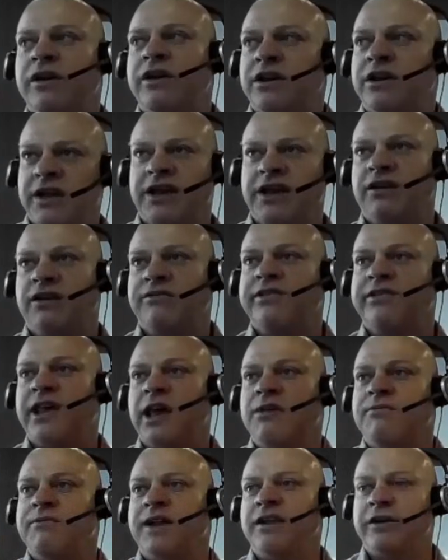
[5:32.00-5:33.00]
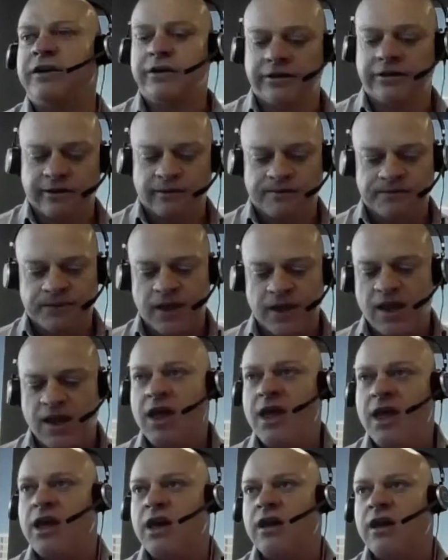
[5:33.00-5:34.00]
negative SAM values.
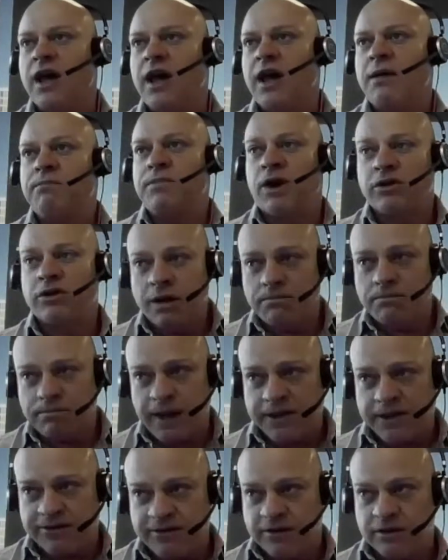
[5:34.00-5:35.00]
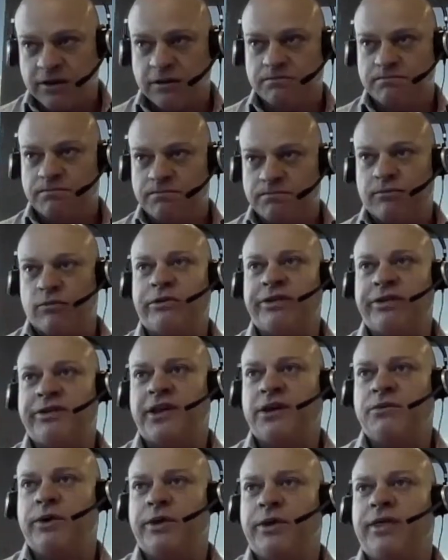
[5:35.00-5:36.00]
But I'll come back to a little what we're
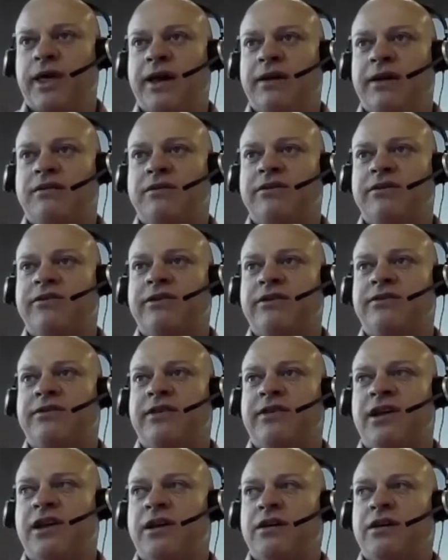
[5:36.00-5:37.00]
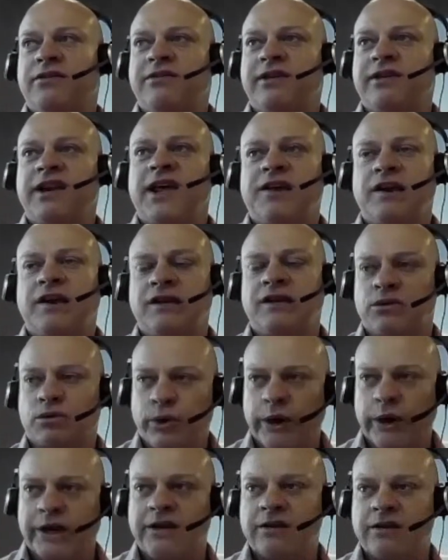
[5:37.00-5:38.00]
seeing with that. So it's another little
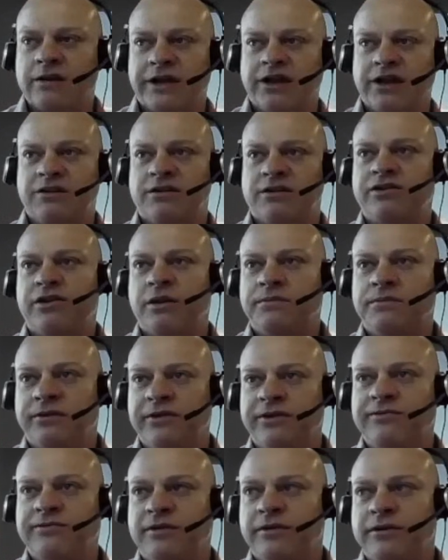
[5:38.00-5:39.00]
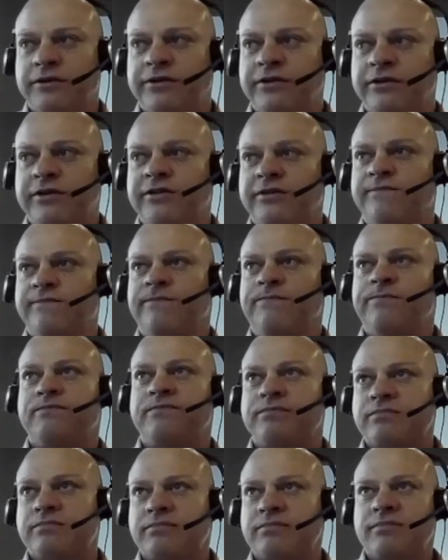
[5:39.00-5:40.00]
wrinkle in terms of influences,
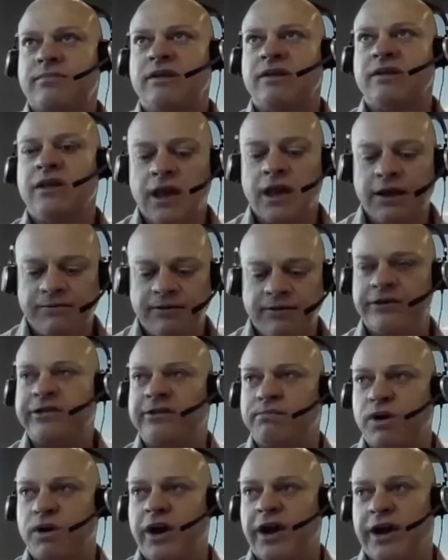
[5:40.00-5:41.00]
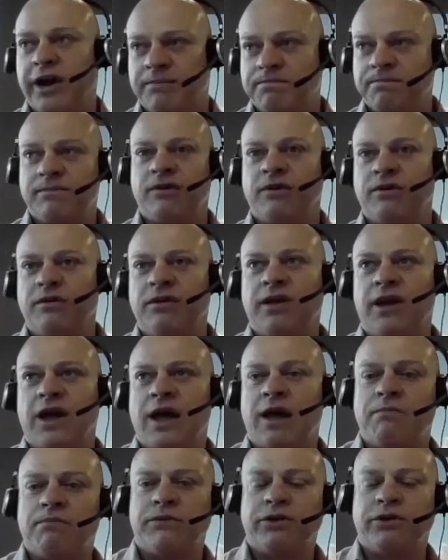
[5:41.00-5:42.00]
influenced by
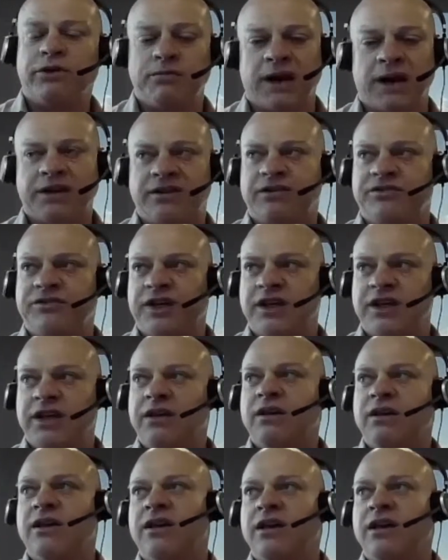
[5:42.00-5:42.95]
human activity